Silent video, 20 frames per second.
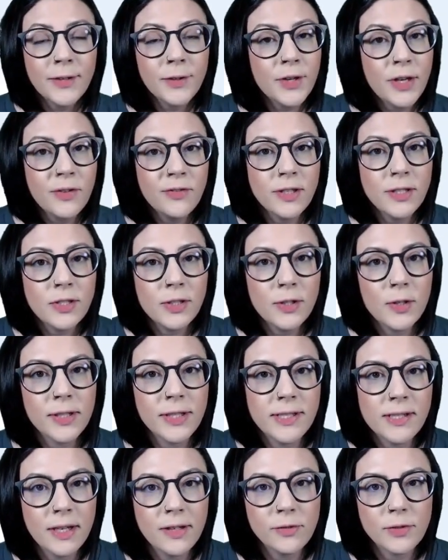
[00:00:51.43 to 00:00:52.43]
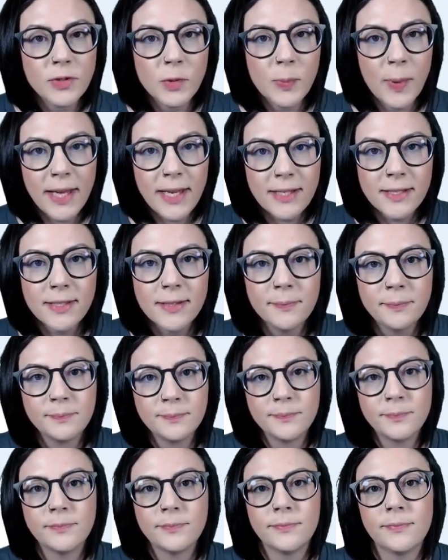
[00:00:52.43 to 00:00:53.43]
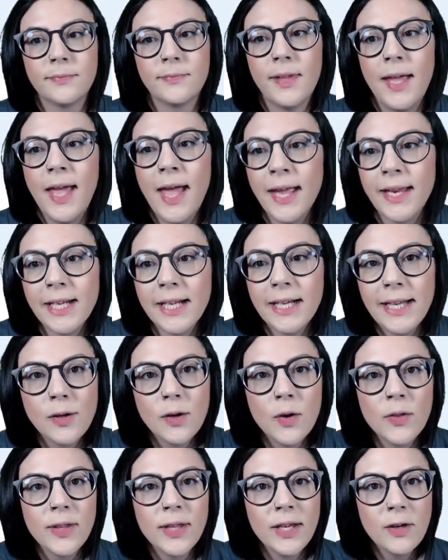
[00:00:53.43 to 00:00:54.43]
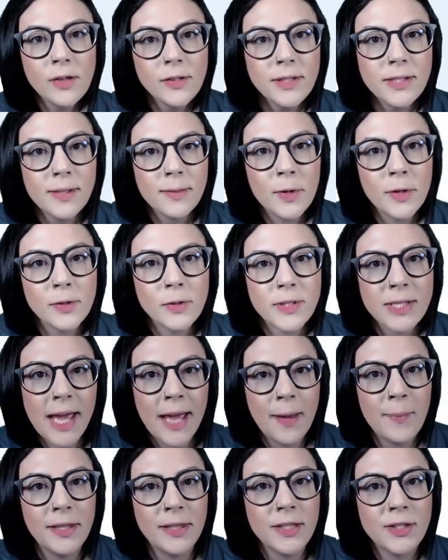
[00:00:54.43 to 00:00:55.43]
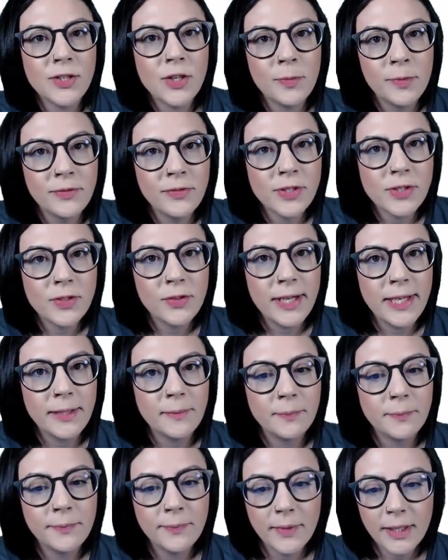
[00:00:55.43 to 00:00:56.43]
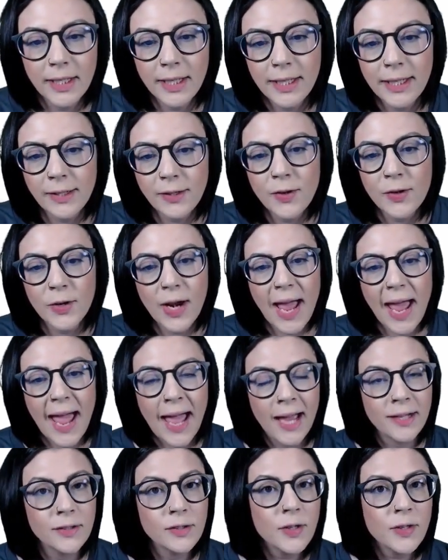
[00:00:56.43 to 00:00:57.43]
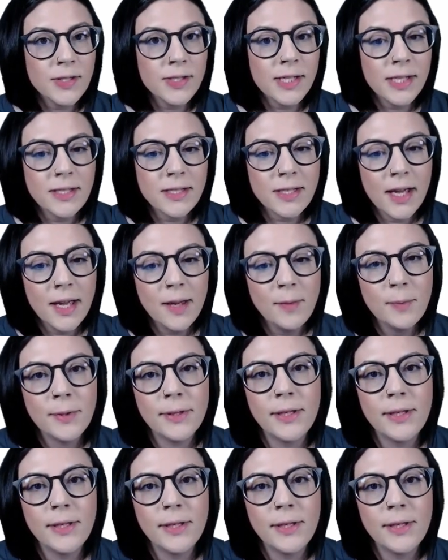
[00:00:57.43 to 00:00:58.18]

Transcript: over to your Contentful space and click on the Content Model tab at the top of the screen. Click on Add Content Type,